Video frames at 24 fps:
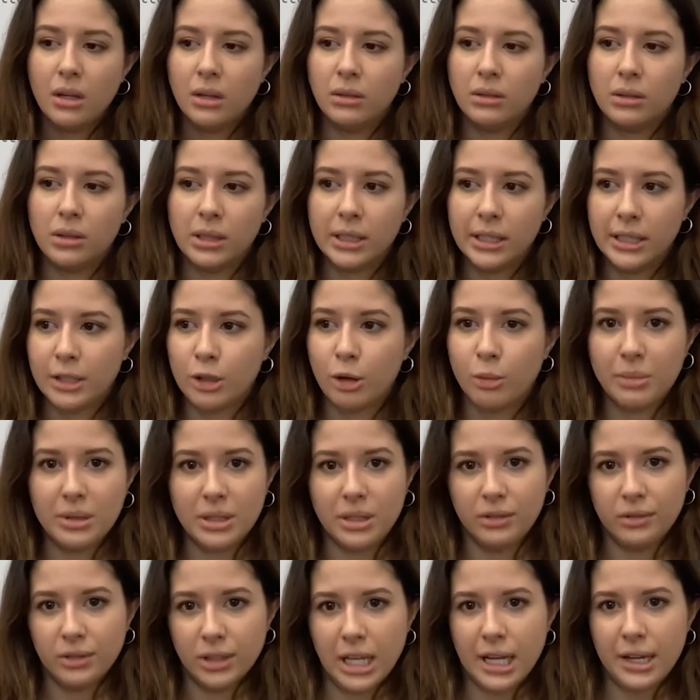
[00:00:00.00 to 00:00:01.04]
little bit
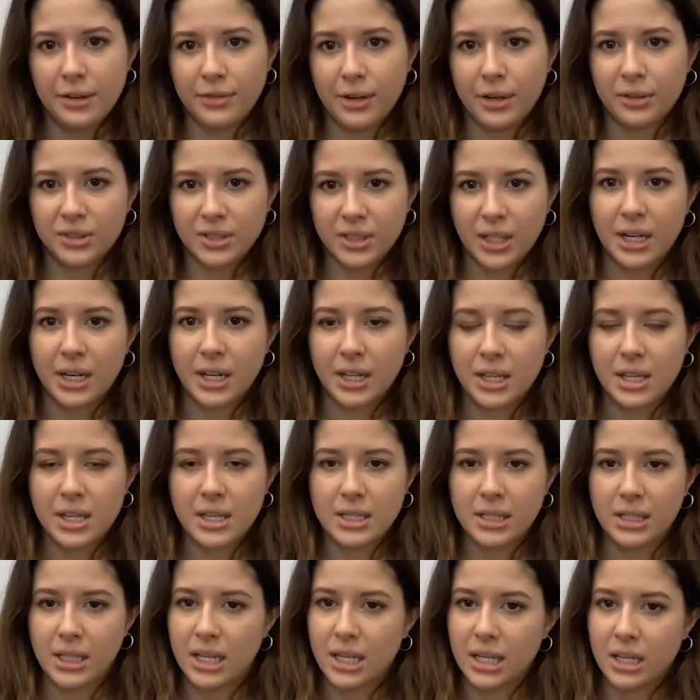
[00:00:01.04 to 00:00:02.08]
of life outside of
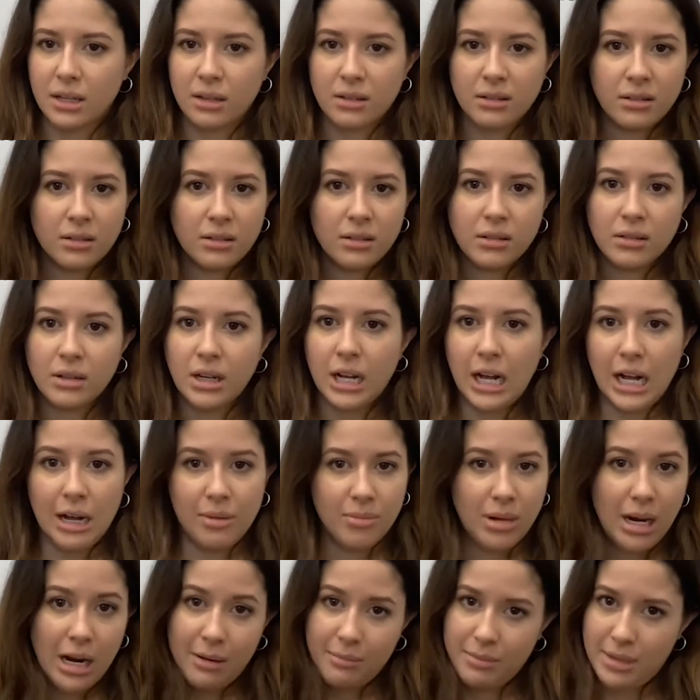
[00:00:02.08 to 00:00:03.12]
this, like
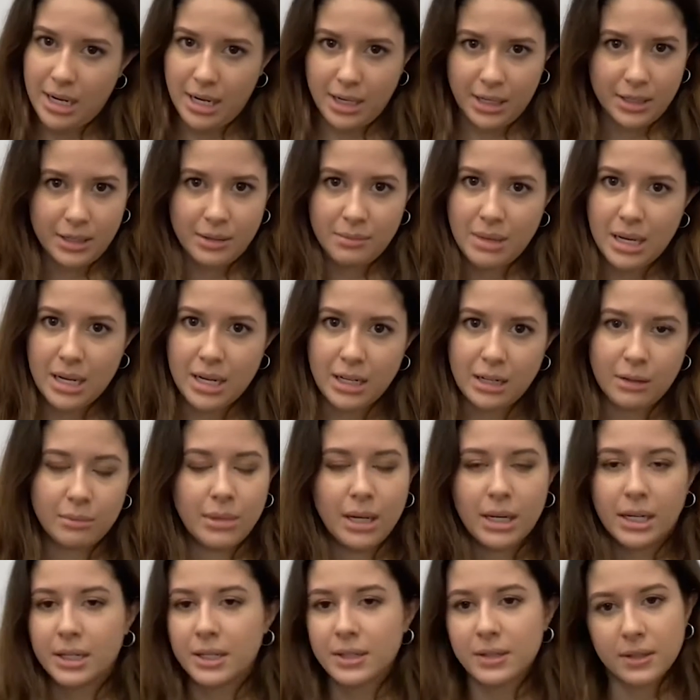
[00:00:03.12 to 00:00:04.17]
I'm not going to make it. I'm
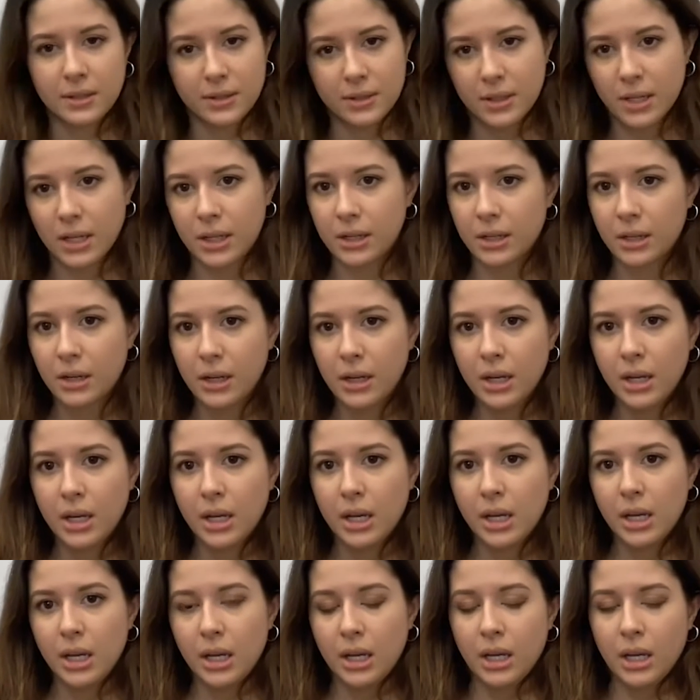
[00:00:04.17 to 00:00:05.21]
not going to succeed.
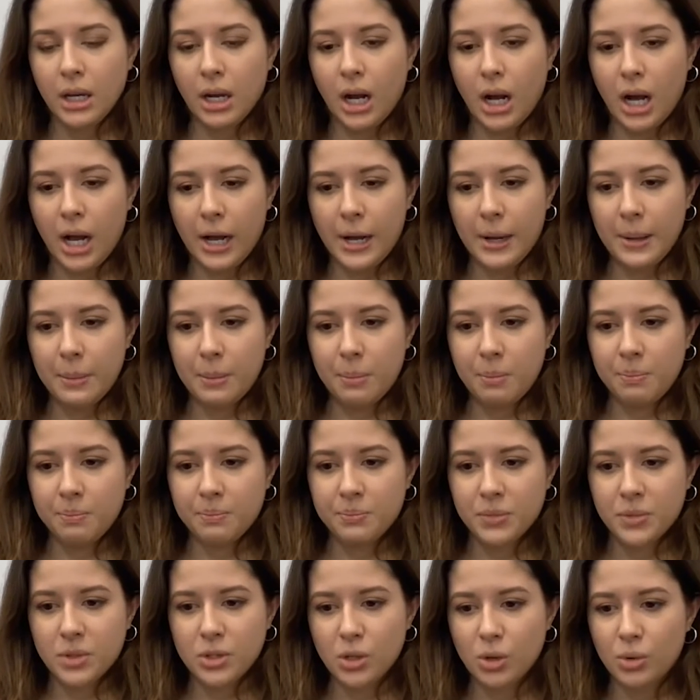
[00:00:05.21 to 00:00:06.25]

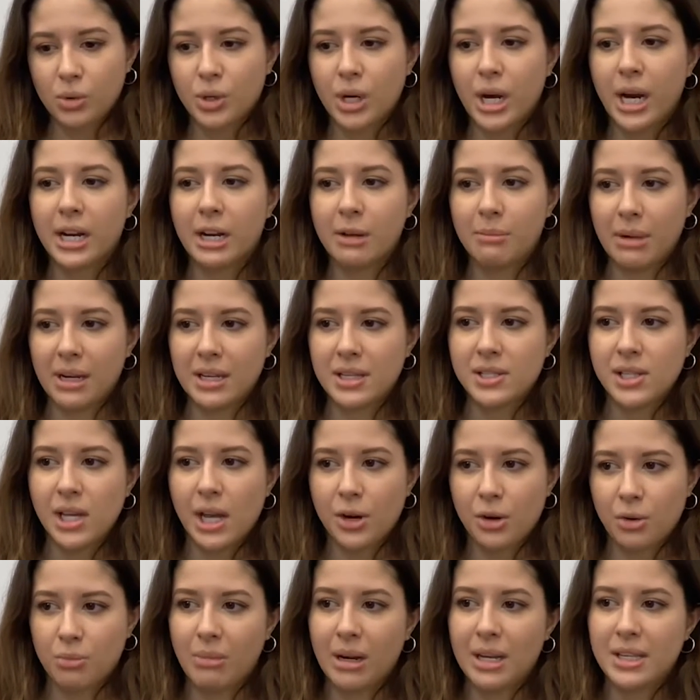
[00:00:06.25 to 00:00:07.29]
So kind of my
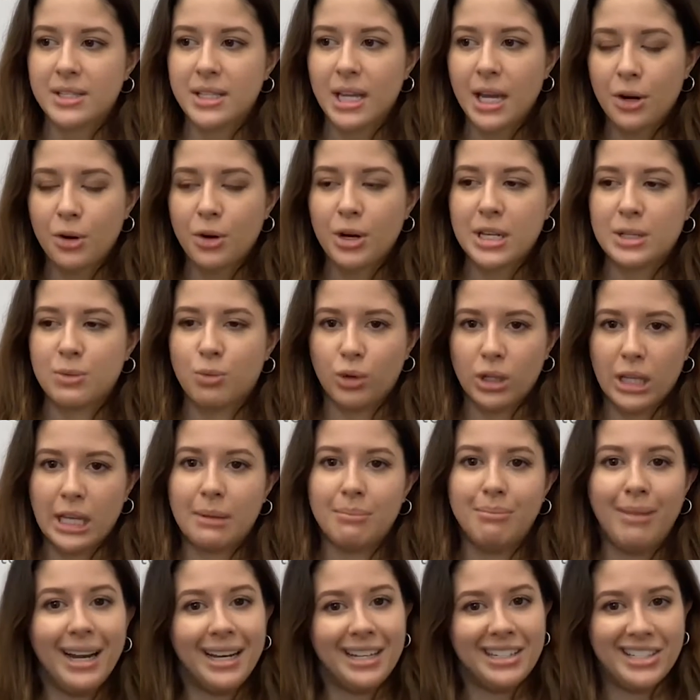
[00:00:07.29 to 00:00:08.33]
Saturdays were
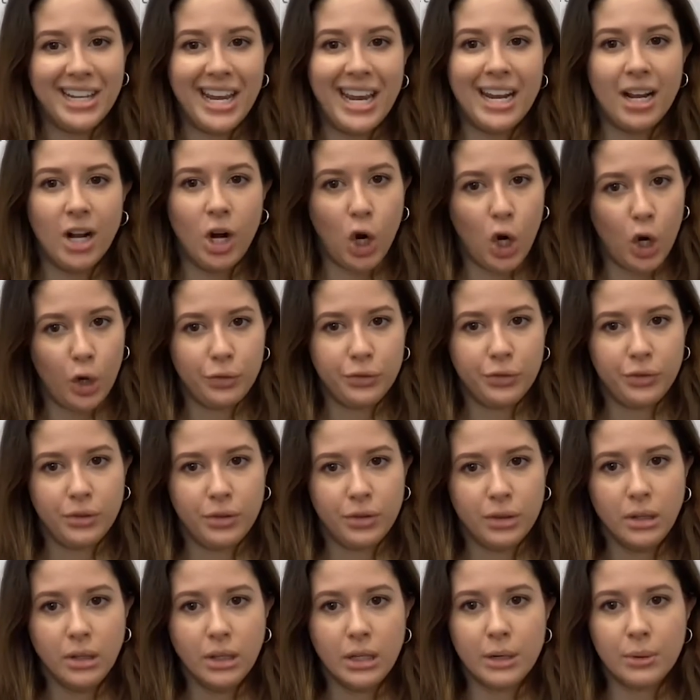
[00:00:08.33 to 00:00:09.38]
like my day off.
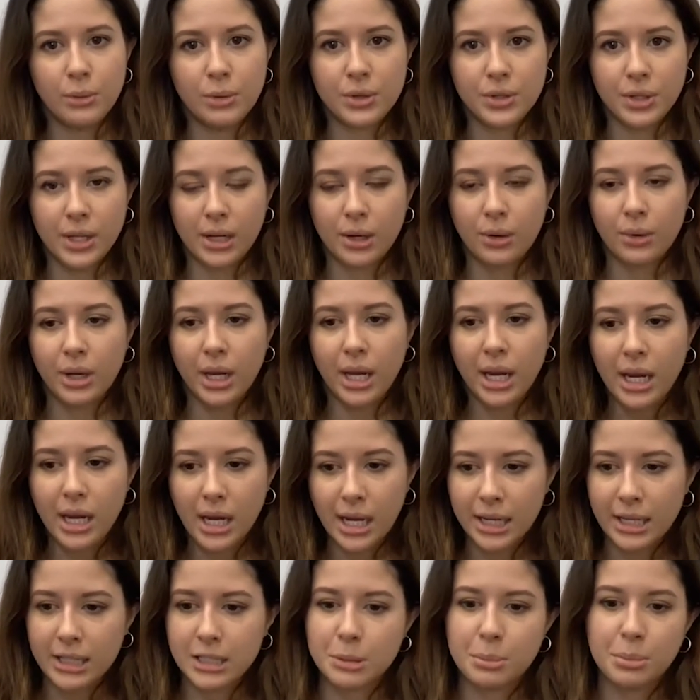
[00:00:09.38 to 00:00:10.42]
It was like, okay,
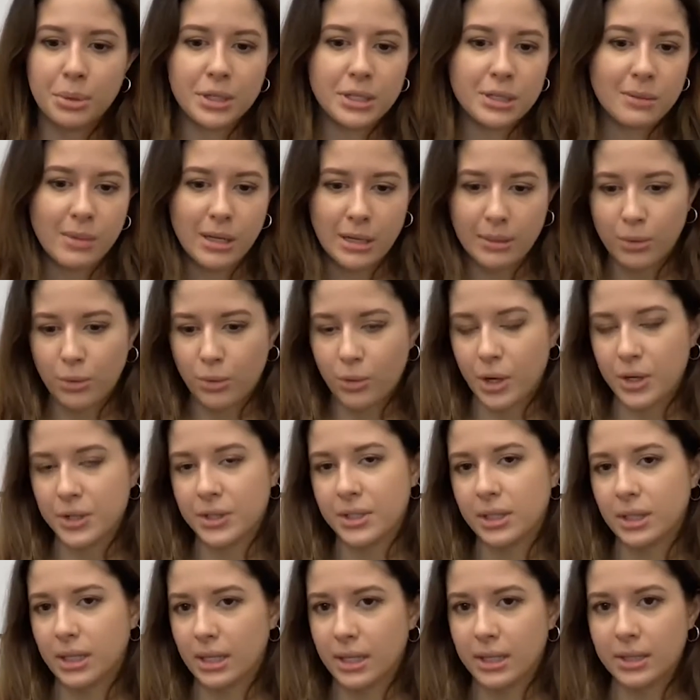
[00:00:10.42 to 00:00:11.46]
I get to play some Animal
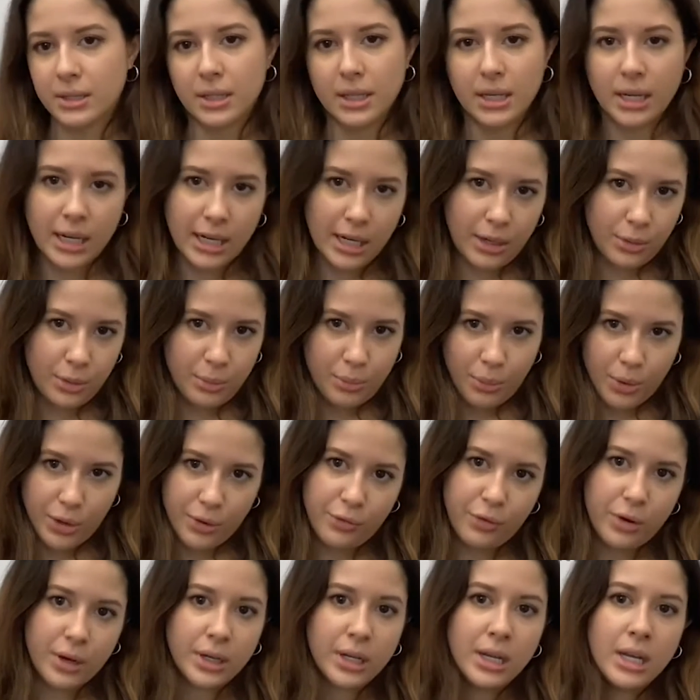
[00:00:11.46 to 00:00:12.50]
Crossing, I get to hang out with
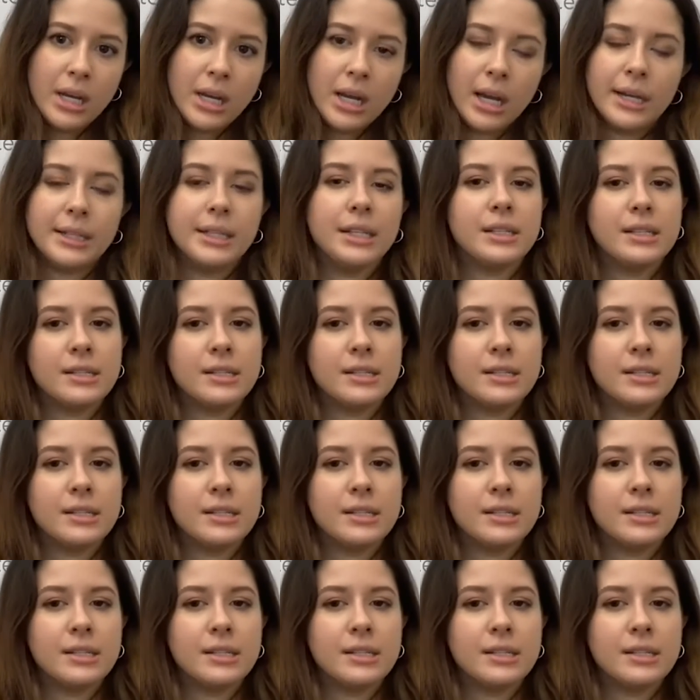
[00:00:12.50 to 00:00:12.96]
boyfriend, and then